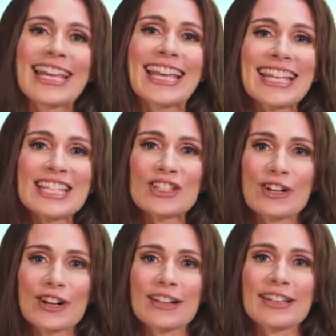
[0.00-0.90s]
Get
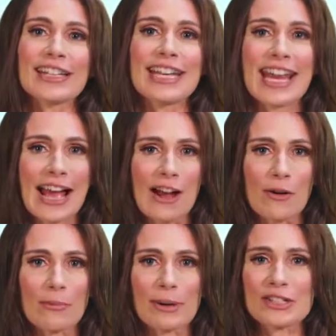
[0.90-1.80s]
started
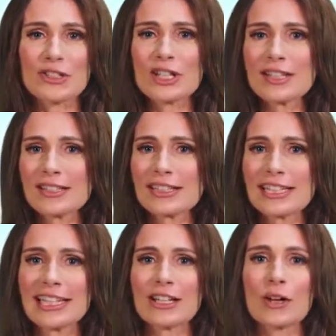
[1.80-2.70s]
now by just
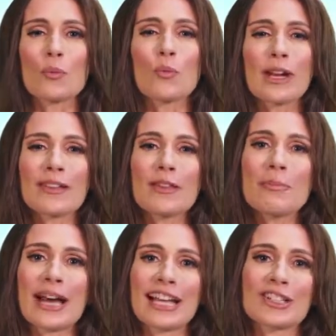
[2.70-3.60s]
clicking on one of the
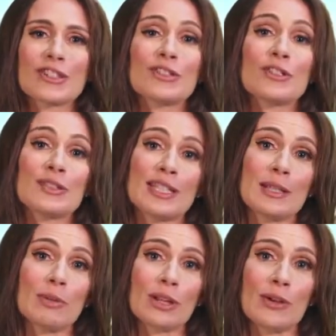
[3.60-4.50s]
packages you
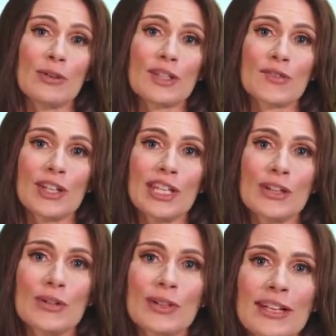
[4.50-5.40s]
see below this
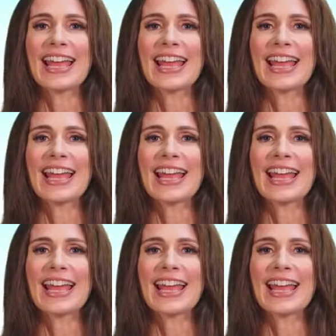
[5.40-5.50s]
video